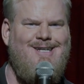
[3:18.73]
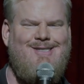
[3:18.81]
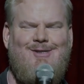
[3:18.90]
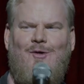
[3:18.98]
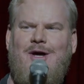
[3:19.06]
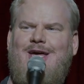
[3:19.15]

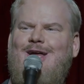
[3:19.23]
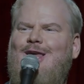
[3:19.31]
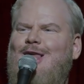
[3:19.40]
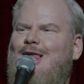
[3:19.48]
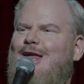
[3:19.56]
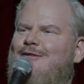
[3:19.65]
so it could
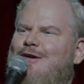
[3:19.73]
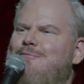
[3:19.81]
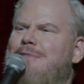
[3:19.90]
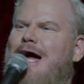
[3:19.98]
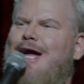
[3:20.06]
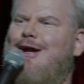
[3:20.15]
live in
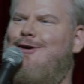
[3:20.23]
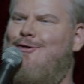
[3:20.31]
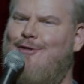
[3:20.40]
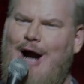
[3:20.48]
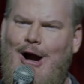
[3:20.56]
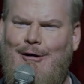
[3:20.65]
my
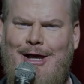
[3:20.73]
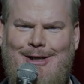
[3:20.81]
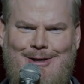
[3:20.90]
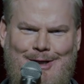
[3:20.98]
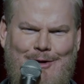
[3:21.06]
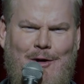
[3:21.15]

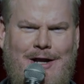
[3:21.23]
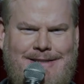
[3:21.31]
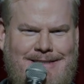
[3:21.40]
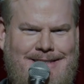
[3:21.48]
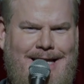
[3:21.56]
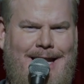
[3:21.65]
crowded New York
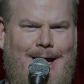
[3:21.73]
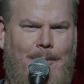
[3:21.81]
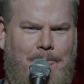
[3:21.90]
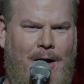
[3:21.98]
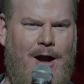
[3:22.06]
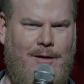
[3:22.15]
City
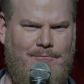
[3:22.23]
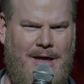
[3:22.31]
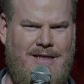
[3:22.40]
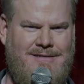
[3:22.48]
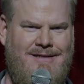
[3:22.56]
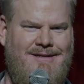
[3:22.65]

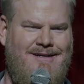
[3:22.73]
apartment.